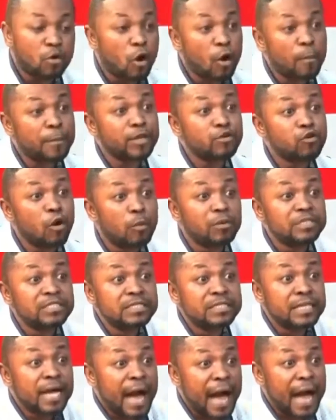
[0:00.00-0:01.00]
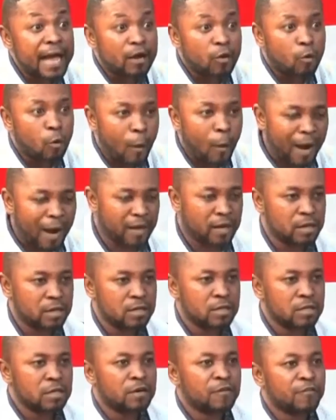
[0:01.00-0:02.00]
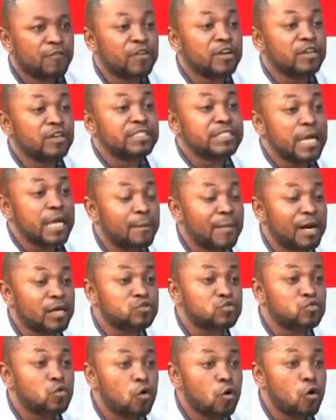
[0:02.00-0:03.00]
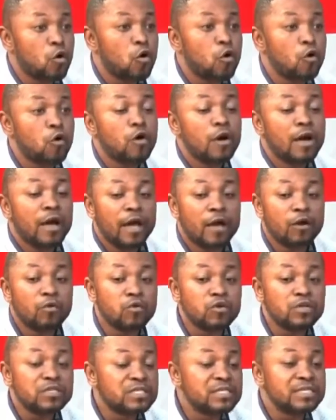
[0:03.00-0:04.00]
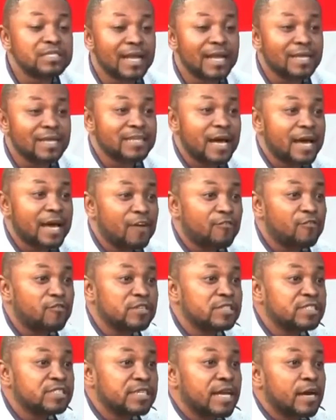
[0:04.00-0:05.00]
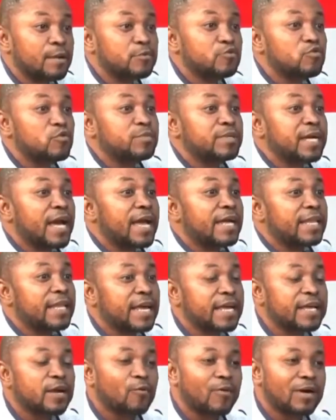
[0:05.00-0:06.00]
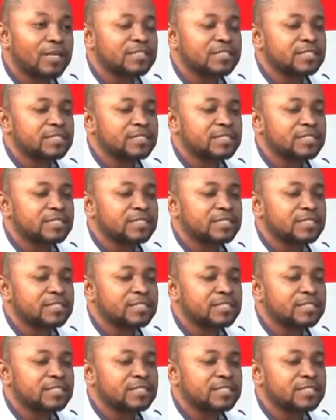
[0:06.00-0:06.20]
because me no mu nyina ye one. Through chairman so ekosi nasara fo ni nyina me no bi aye de ye one.